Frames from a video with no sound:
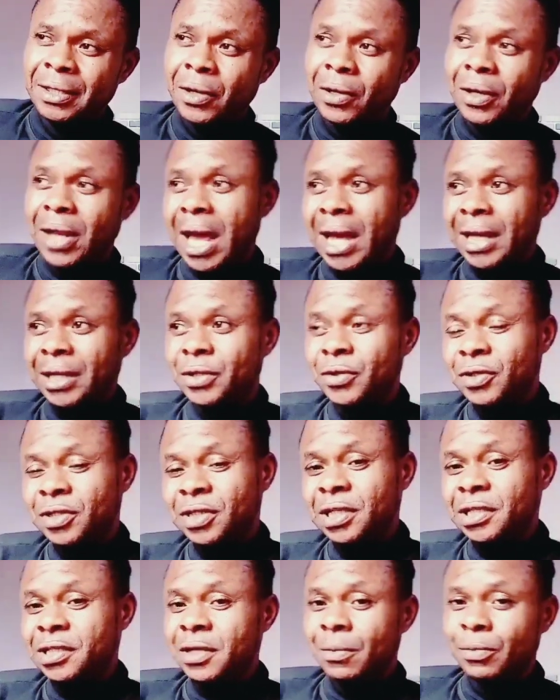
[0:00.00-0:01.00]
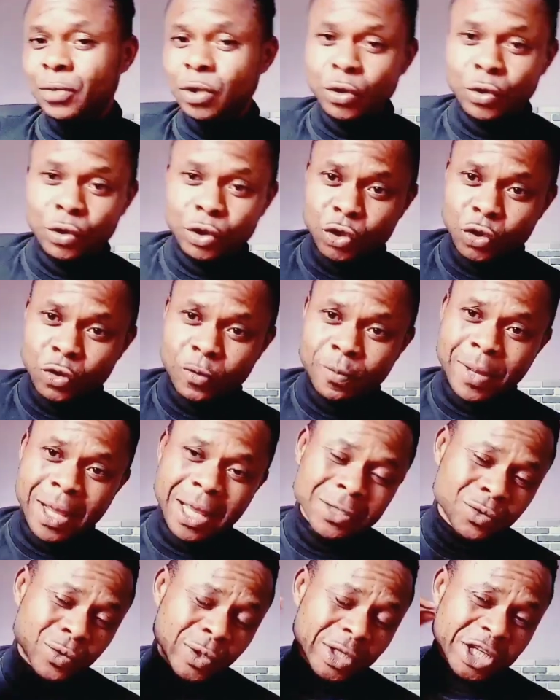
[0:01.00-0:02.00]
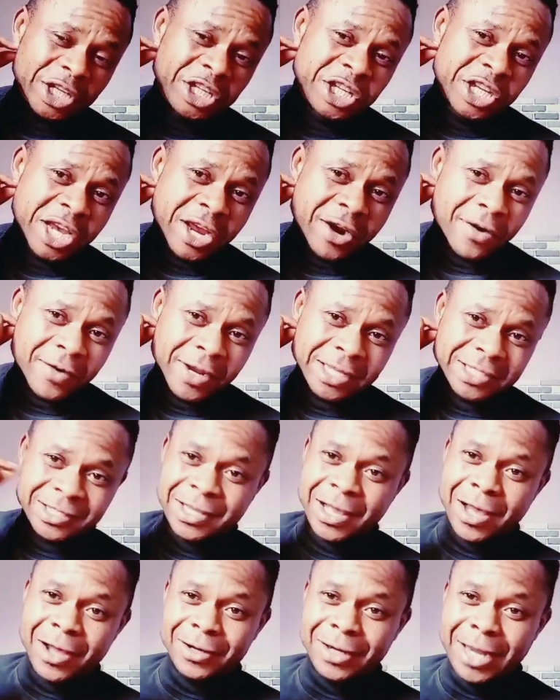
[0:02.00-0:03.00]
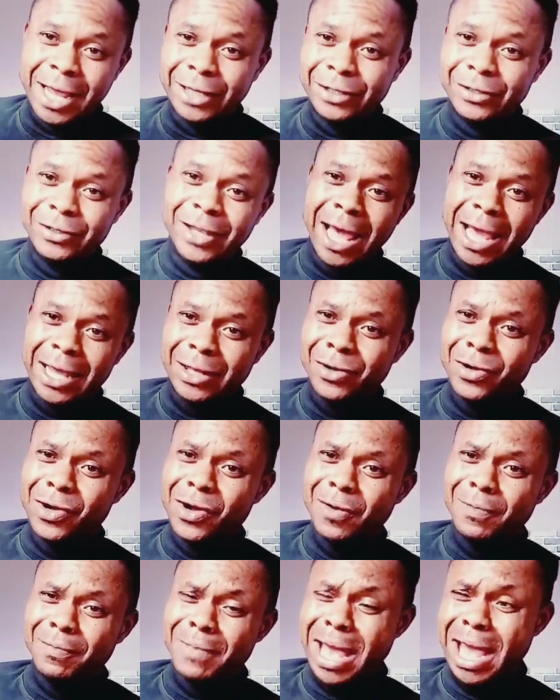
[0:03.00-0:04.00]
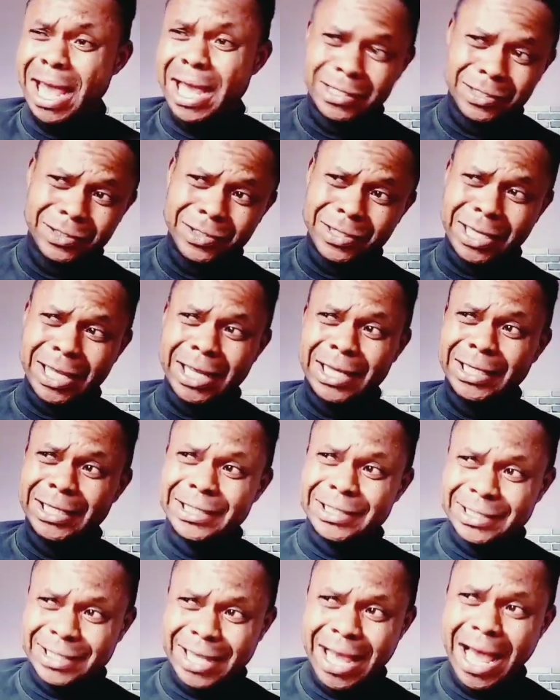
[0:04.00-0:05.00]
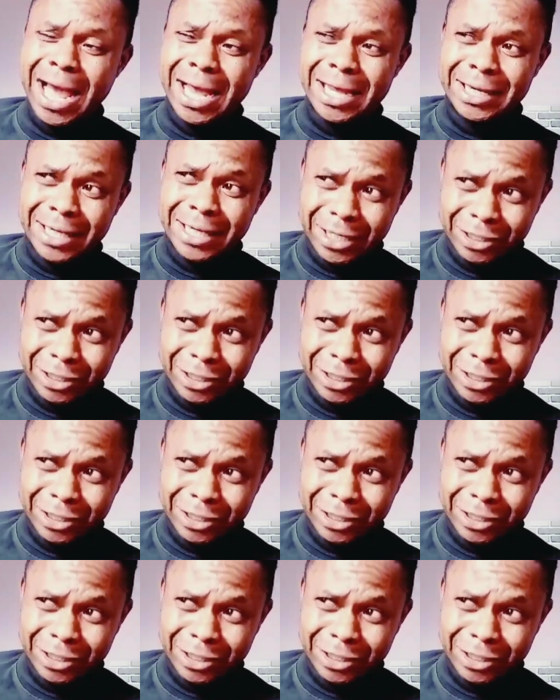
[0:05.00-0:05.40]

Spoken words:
Now, like you see some YouTubers with earrings on, and you're like, oh man, look at this guy.